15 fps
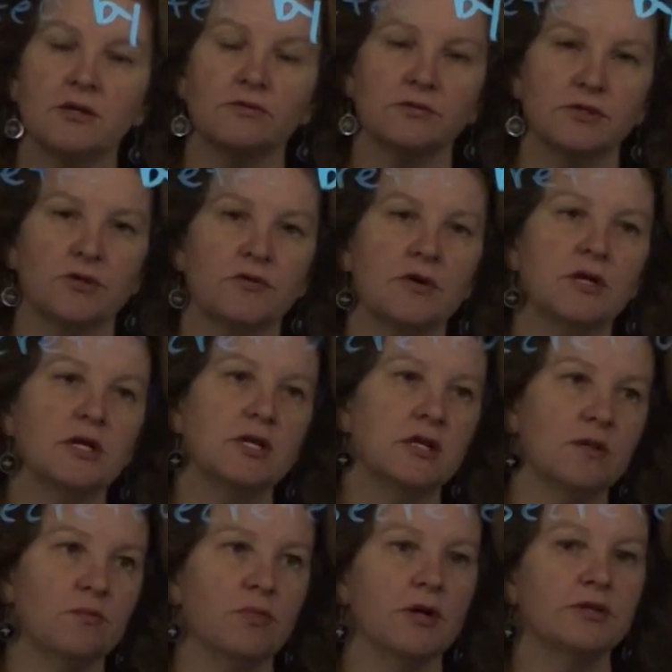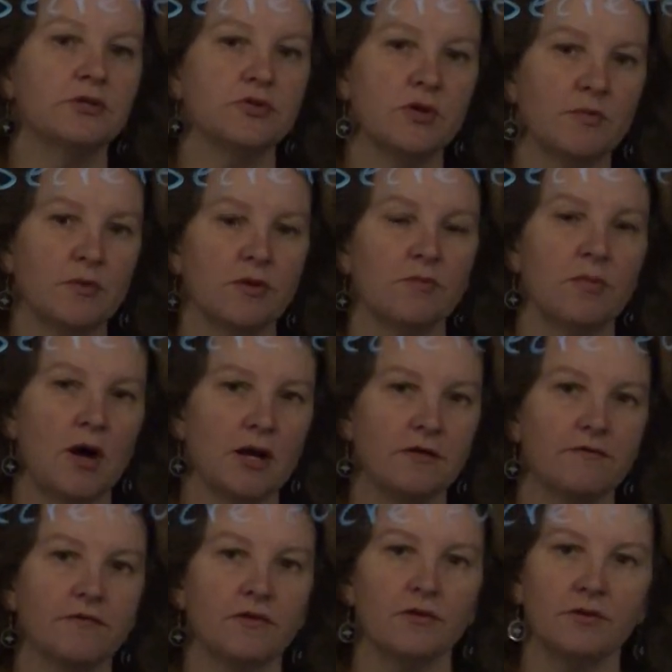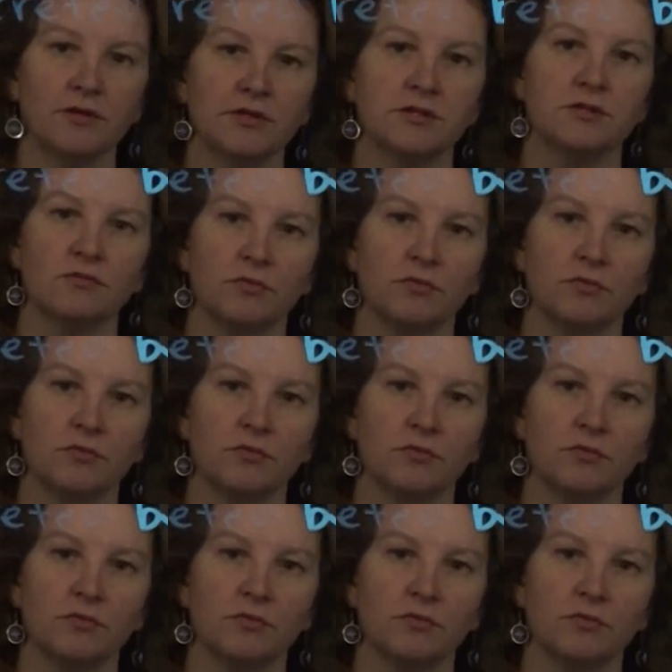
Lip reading: secreted in the bloodstream or the body fluids,